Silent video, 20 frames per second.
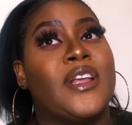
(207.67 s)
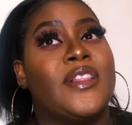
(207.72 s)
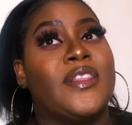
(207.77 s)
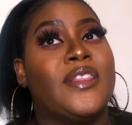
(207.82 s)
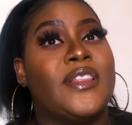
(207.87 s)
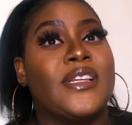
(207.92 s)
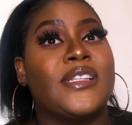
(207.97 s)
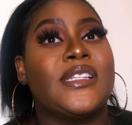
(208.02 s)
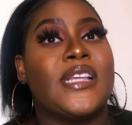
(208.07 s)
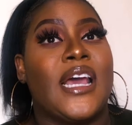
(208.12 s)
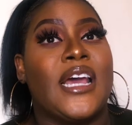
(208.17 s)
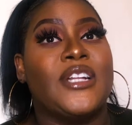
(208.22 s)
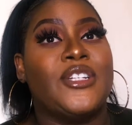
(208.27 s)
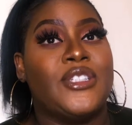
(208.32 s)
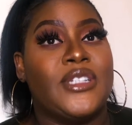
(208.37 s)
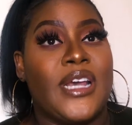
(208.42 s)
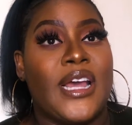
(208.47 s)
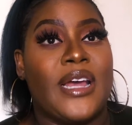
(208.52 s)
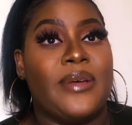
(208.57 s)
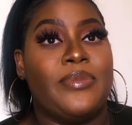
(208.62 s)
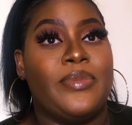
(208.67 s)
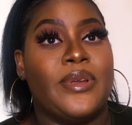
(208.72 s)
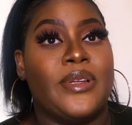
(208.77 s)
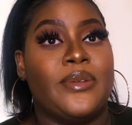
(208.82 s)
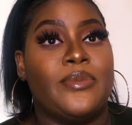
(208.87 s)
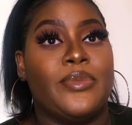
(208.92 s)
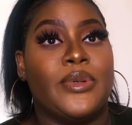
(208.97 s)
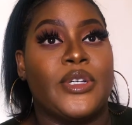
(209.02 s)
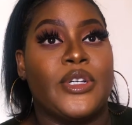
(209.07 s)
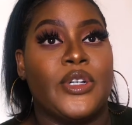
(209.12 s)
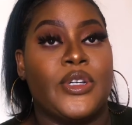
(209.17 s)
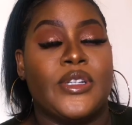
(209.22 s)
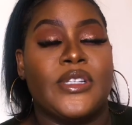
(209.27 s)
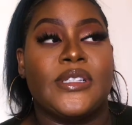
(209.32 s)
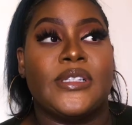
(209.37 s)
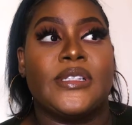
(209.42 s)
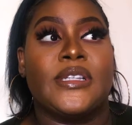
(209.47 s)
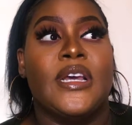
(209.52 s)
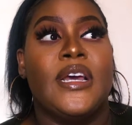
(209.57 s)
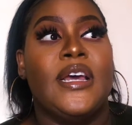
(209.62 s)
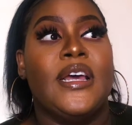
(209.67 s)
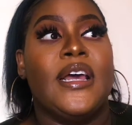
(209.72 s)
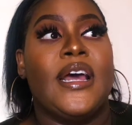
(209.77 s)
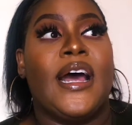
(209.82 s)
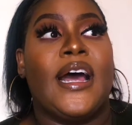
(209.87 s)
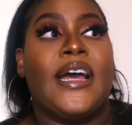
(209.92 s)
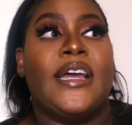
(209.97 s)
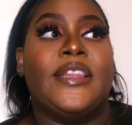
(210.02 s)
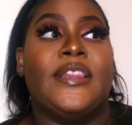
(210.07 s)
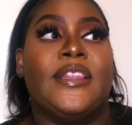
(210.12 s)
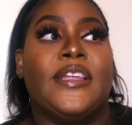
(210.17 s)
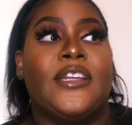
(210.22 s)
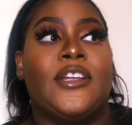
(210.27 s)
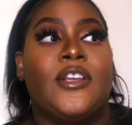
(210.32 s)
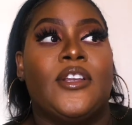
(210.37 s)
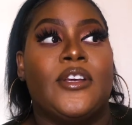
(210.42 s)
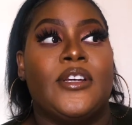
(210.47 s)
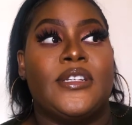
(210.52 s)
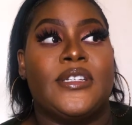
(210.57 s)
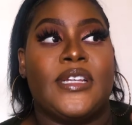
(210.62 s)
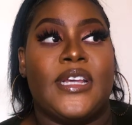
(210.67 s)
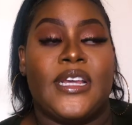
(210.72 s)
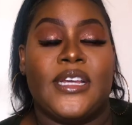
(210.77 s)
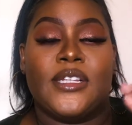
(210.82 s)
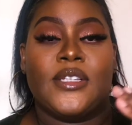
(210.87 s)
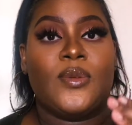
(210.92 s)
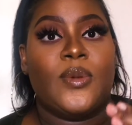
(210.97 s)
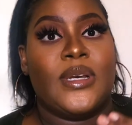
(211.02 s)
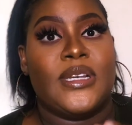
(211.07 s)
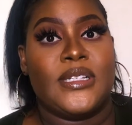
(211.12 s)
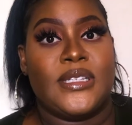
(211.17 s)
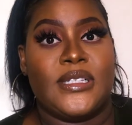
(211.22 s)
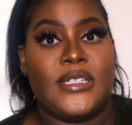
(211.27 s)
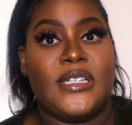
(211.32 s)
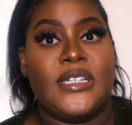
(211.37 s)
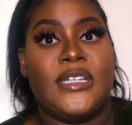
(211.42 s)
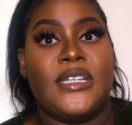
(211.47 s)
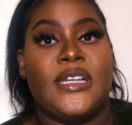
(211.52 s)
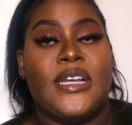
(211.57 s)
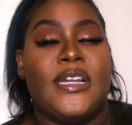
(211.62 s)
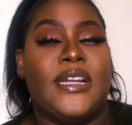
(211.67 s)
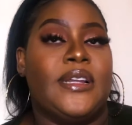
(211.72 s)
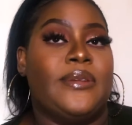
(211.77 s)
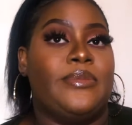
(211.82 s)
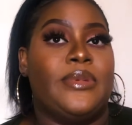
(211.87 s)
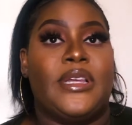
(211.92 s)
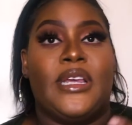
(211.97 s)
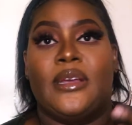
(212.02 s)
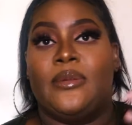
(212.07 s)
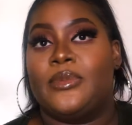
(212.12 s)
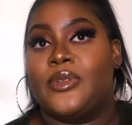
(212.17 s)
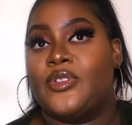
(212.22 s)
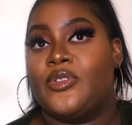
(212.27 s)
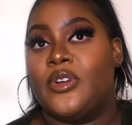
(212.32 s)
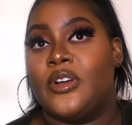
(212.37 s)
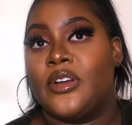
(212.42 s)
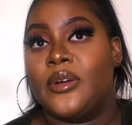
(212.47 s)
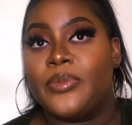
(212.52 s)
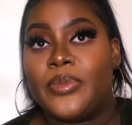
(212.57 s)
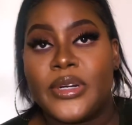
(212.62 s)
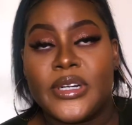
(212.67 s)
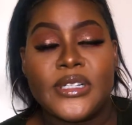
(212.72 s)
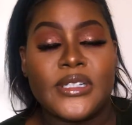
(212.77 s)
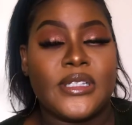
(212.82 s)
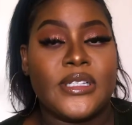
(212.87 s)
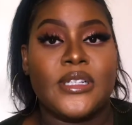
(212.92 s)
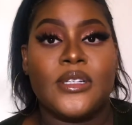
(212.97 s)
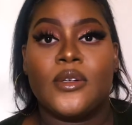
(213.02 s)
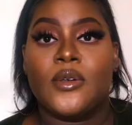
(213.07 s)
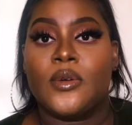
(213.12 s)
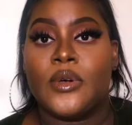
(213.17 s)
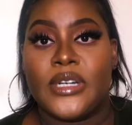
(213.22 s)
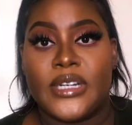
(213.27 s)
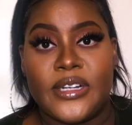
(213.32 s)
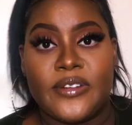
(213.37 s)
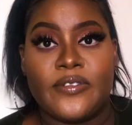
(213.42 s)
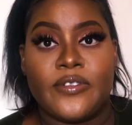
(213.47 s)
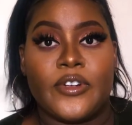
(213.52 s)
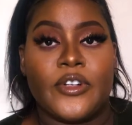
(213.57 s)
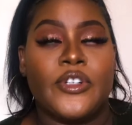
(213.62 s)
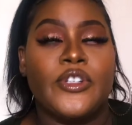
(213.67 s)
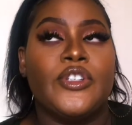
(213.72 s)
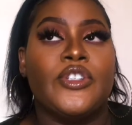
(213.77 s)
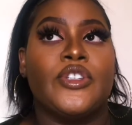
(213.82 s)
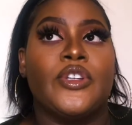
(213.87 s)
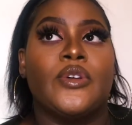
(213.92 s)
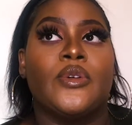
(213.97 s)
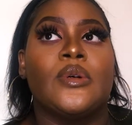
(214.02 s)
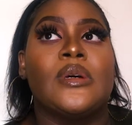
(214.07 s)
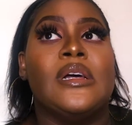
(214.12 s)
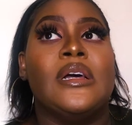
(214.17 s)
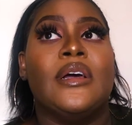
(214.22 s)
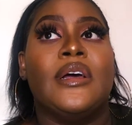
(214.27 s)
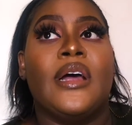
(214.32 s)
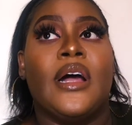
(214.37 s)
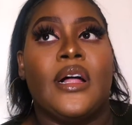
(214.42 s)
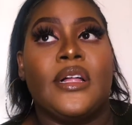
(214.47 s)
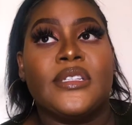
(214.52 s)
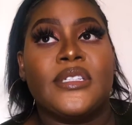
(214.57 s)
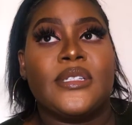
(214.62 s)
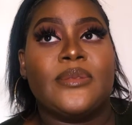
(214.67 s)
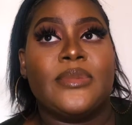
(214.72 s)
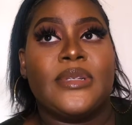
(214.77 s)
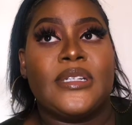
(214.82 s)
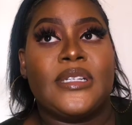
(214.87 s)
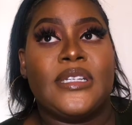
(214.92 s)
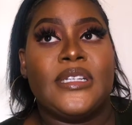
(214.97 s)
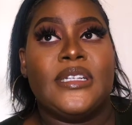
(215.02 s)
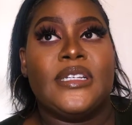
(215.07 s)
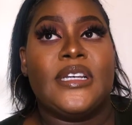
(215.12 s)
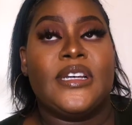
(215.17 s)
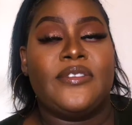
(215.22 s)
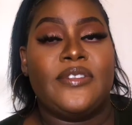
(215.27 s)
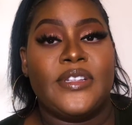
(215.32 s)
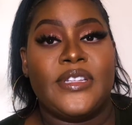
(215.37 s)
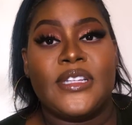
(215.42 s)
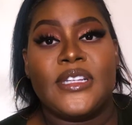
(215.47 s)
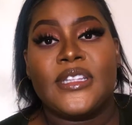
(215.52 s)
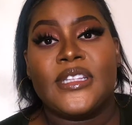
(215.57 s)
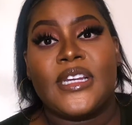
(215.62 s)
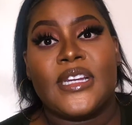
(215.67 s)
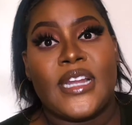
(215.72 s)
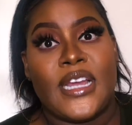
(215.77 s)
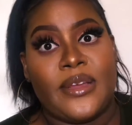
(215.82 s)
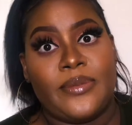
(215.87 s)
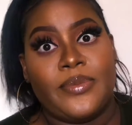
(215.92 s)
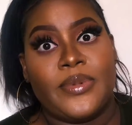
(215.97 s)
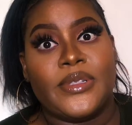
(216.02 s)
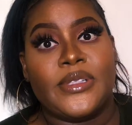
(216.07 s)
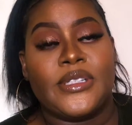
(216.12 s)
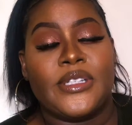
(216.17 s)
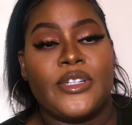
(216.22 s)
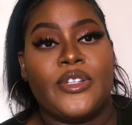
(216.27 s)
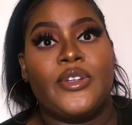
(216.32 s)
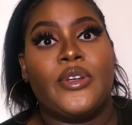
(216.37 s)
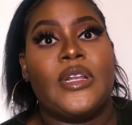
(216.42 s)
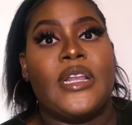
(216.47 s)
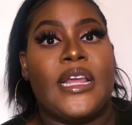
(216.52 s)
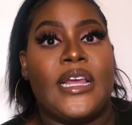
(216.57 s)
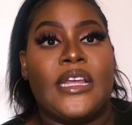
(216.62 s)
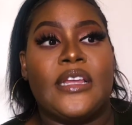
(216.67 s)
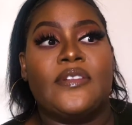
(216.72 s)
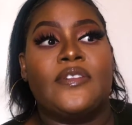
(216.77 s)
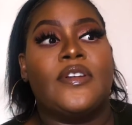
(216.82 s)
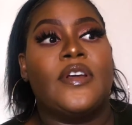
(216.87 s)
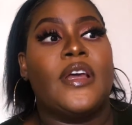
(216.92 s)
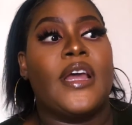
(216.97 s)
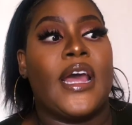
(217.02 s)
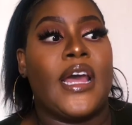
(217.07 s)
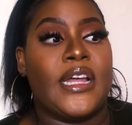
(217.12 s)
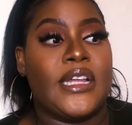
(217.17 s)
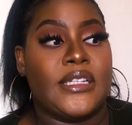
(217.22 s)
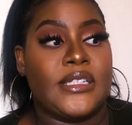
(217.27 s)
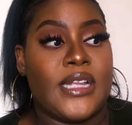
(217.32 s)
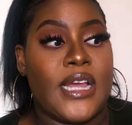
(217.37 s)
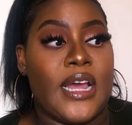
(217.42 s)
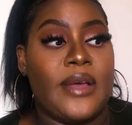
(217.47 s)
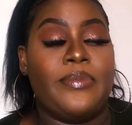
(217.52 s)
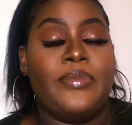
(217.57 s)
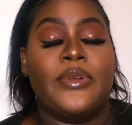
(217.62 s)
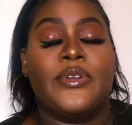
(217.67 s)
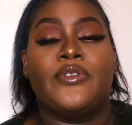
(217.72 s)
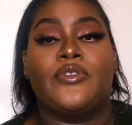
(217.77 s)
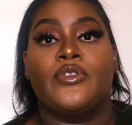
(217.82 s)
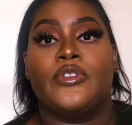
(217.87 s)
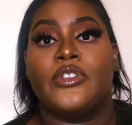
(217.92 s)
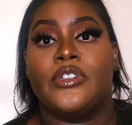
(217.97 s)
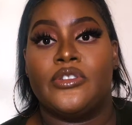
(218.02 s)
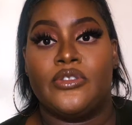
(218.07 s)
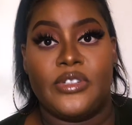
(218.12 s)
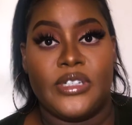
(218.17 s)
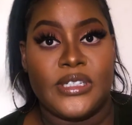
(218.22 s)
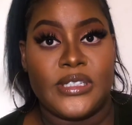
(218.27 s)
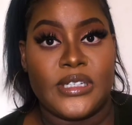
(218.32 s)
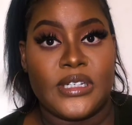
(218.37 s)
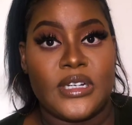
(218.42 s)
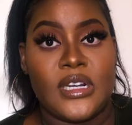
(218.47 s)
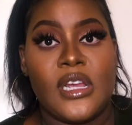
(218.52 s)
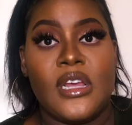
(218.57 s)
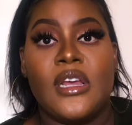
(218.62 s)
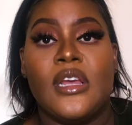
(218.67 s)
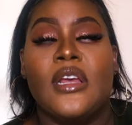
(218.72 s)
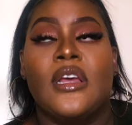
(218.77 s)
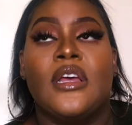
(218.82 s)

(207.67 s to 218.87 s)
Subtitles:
this had to happen because I then learned XYZ and I became a stronger person or whatever. So ultimately everything that happens in your life has happened for a reason.